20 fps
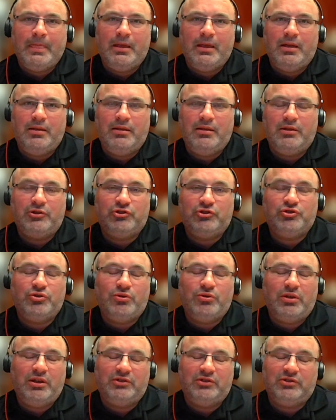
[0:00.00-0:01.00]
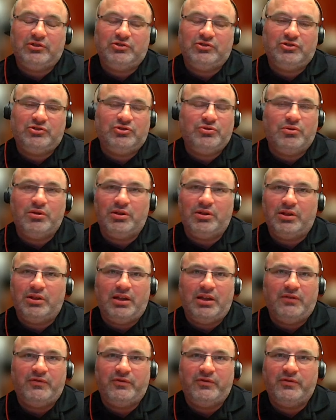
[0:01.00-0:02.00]
It's a short, it's a short
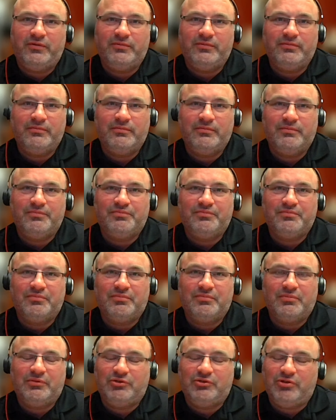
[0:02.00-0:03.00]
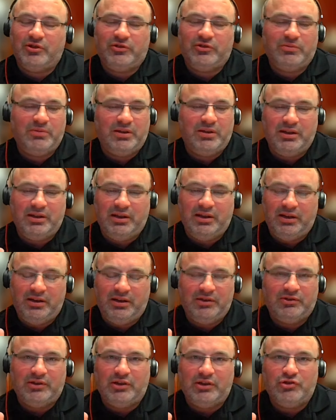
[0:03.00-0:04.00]
life. Trust me, it
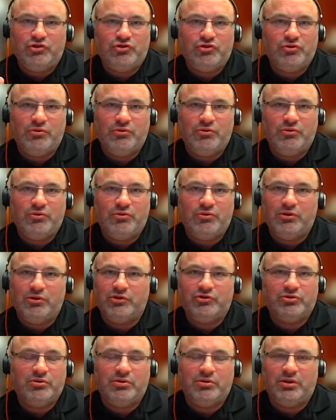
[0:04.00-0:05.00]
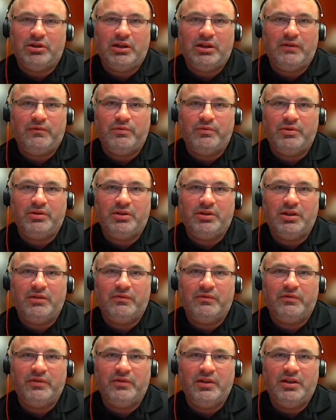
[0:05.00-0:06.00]
is a short, short life we
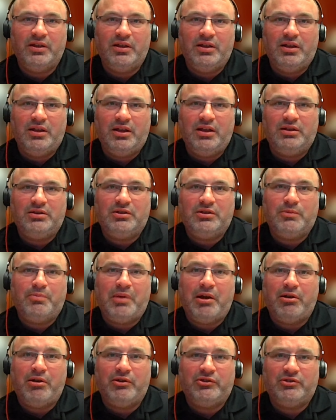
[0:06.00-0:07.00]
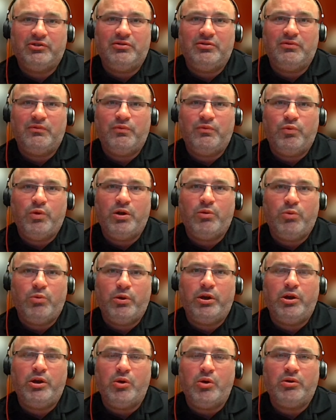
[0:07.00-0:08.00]
live in comparison of where we're
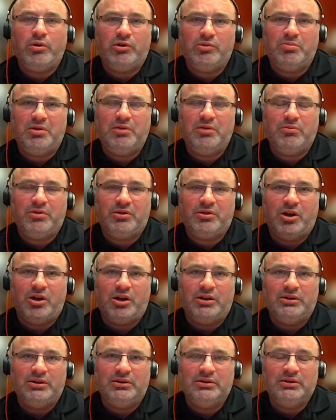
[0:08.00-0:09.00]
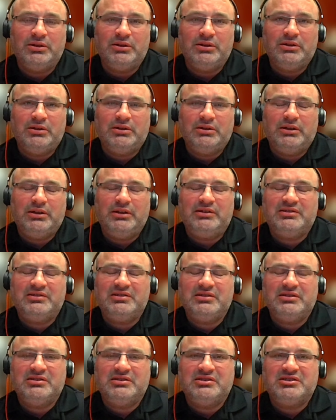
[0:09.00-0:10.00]
going to be with God. It's
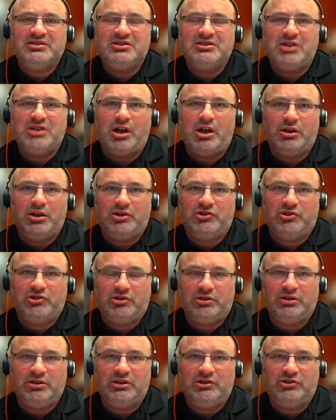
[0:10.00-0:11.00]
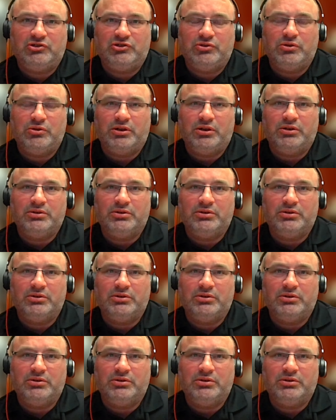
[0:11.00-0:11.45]
astonishingly short.